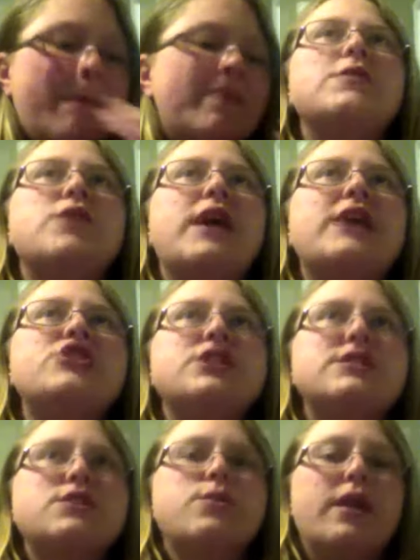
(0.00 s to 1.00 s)
So it has just
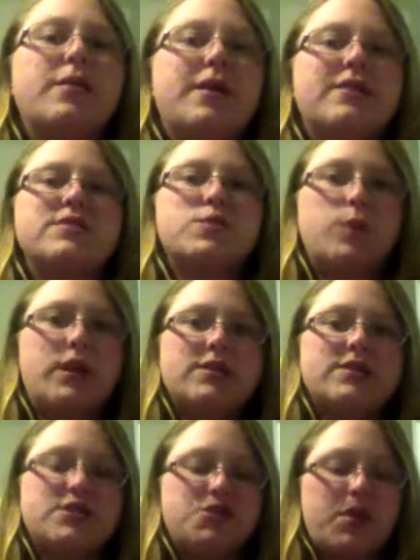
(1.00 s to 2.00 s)
the right amount of sweetness
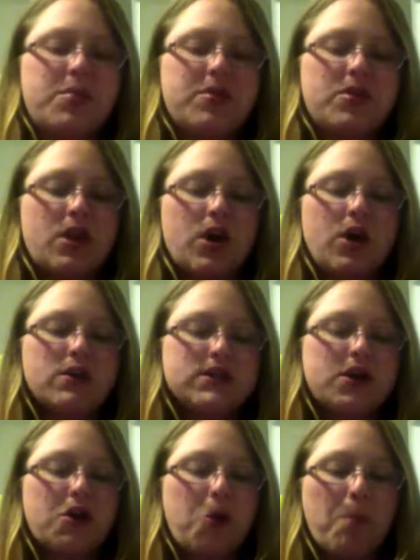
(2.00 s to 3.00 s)
to it, but then
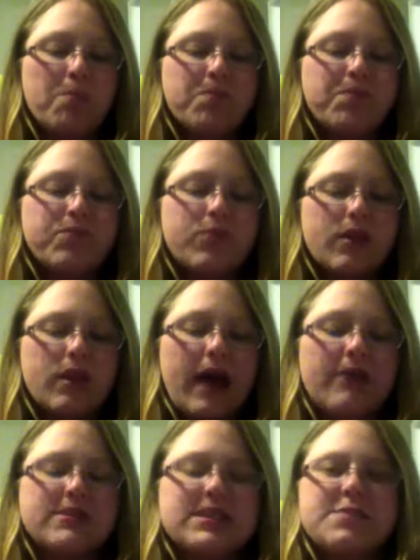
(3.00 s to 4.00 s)
also I
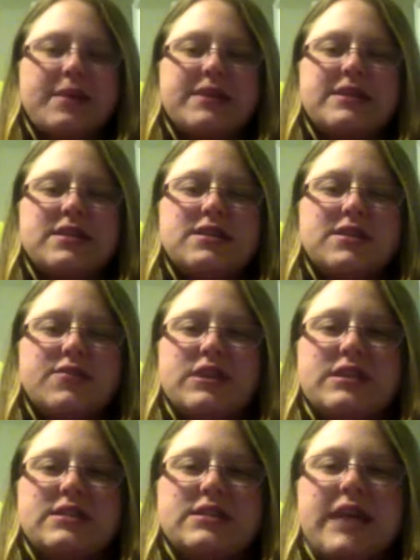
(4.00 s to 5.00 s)
was expecting a different
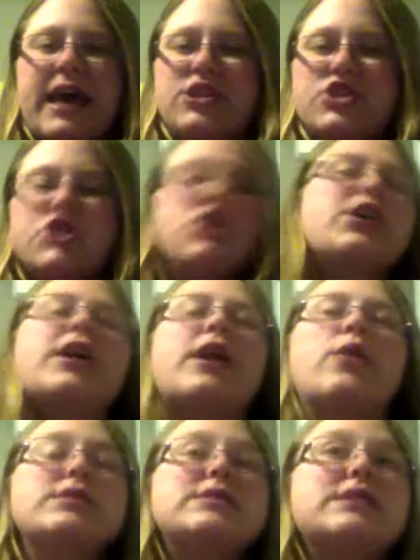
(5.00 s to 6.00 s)
texture and it
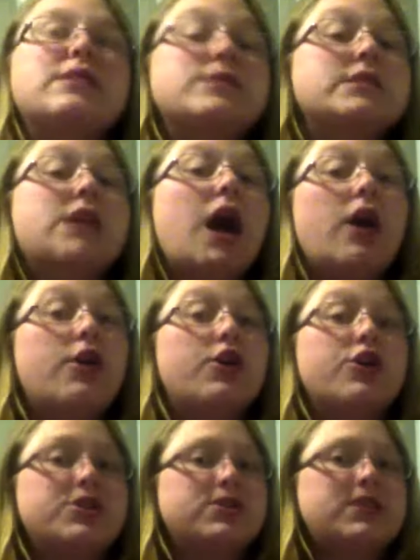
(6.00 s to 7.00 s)
was it was not a
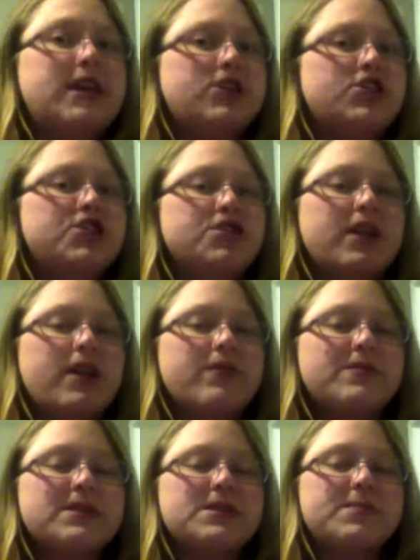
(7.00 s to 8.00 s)
good texture that I was
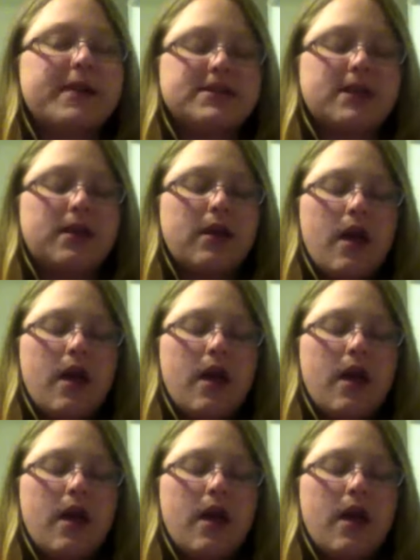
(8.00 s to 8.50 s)
expecting.